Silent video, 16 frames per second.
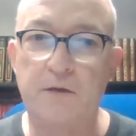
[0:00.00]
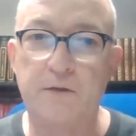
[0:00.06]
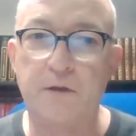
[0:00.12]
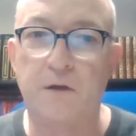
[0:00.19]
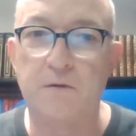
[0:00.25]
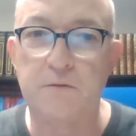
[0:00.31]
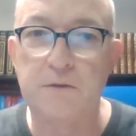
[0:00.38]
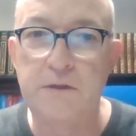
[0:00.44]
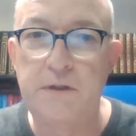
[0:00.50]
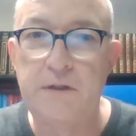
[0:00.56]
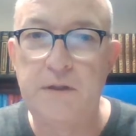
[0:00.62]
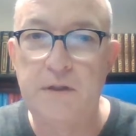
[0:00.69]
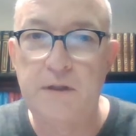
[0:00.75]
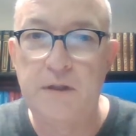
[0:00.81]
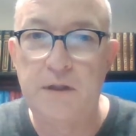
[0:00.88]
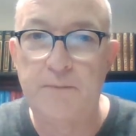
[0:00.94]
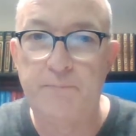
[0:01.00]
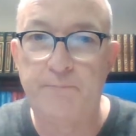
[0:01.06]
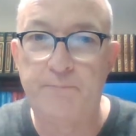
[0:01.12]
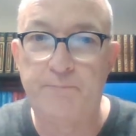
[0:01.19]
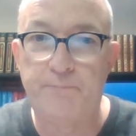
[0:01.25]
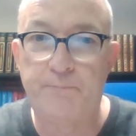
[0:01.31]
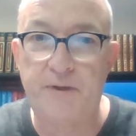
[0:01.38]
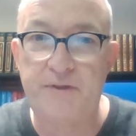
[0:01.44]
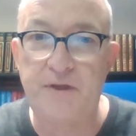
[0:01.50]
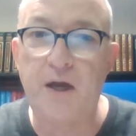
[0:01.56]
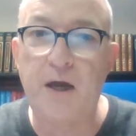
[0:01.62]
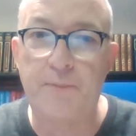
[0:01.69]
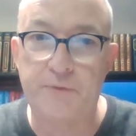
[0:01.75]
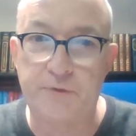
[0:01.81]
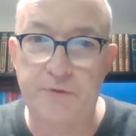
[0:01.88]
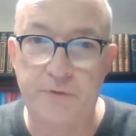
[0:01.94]
No but the
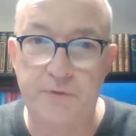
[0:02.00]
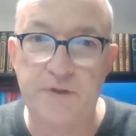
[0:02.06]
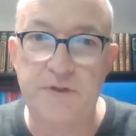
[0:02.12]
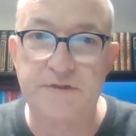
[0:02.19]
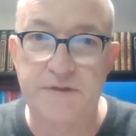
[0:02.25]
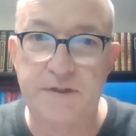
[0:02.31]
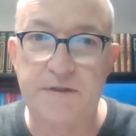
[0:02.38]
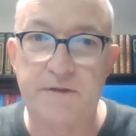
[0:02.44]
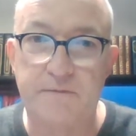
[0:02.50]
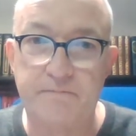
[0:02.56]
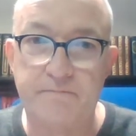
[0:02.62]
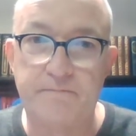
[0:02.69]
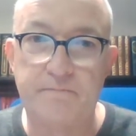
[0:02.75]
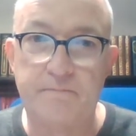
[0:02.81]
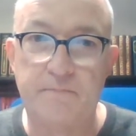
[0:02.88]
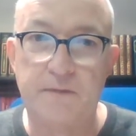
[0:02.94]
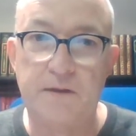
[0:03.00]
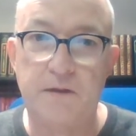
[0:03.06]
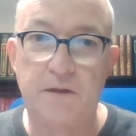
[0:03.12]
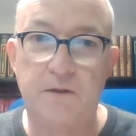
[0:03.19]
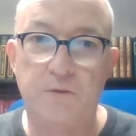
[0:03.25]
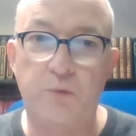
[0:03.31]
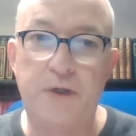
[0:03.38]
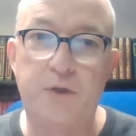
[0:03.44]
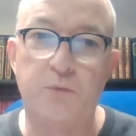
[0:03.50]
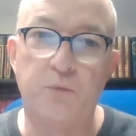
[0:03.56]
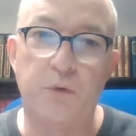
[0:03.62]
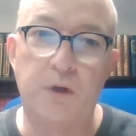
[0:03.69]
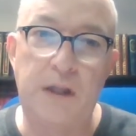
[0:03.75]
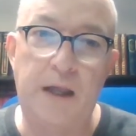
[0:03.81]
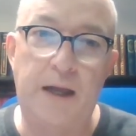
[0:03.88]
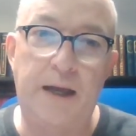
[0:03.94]
opportunity is there. We can
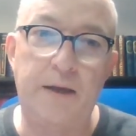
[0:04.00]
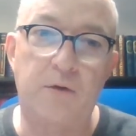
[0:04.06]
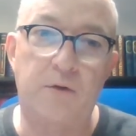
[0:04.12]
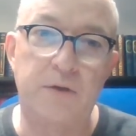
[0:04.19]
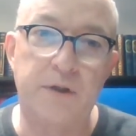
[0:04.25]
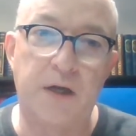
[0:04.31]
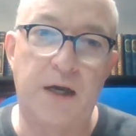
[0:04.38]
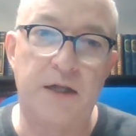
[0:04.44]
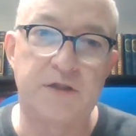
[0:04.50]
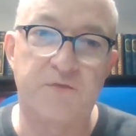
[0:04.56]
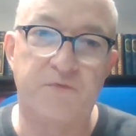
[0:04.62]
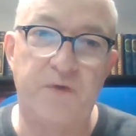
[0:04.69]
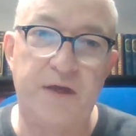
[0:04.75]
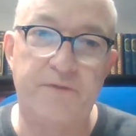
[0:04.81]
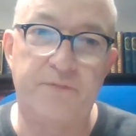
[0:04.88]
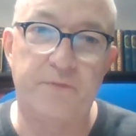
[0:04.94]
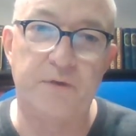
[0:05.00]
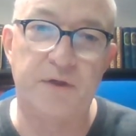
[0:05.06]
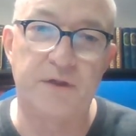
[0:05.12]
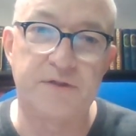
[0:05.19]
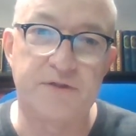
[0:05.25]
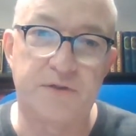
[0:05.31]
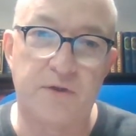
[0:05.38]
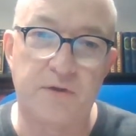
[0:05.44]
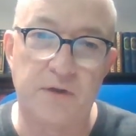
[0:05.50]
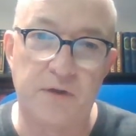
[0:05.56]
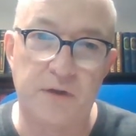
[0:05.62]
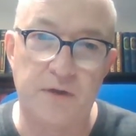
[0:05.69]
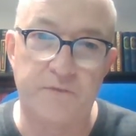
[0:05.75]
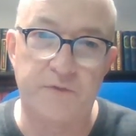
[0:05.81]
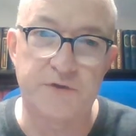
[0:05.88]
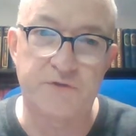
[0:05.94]
rely on God's faithfulness to
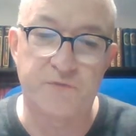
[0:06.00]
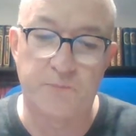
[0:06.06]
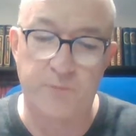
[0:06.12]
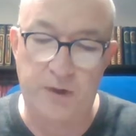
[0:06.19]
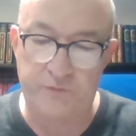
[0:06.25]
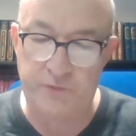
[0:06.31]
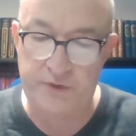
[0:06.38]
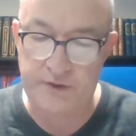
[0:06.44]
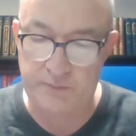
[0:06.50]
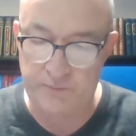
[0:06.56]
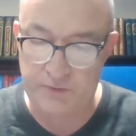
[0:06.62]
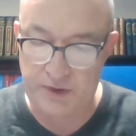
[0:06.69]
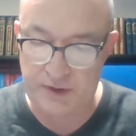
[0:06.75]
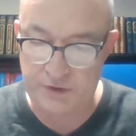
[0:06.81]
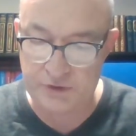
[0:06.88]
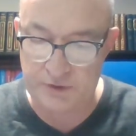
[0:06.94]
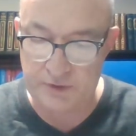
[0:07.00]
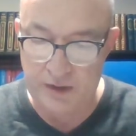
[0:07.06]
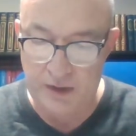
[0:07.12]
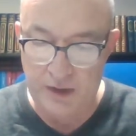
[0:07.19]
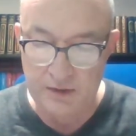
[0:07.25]
deliver us from every temptation.